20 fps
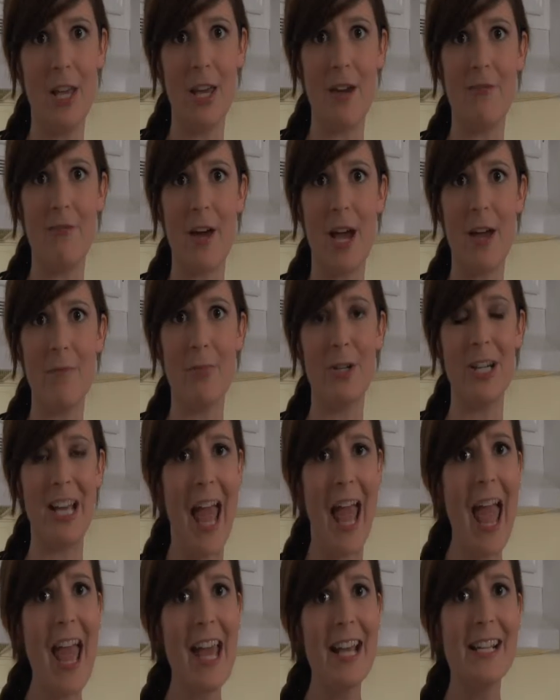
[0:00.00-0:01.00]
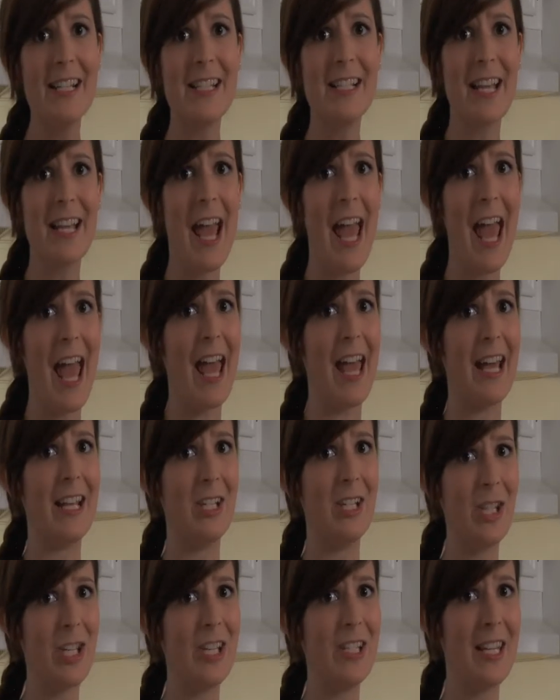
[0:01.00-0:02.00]
If I put eggs
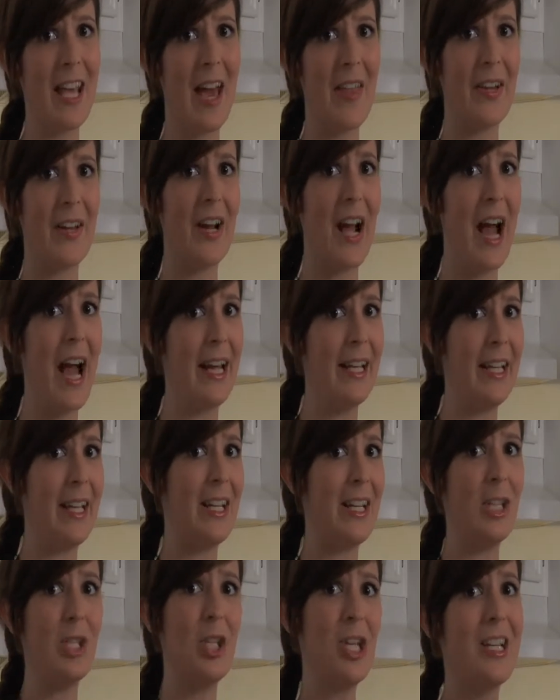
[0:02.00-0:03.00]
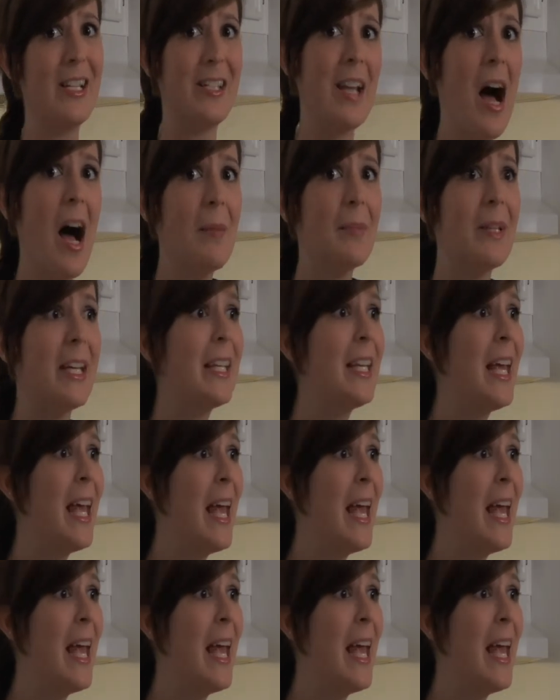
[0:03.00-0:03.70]
and cheese together, I get a cheese omelet.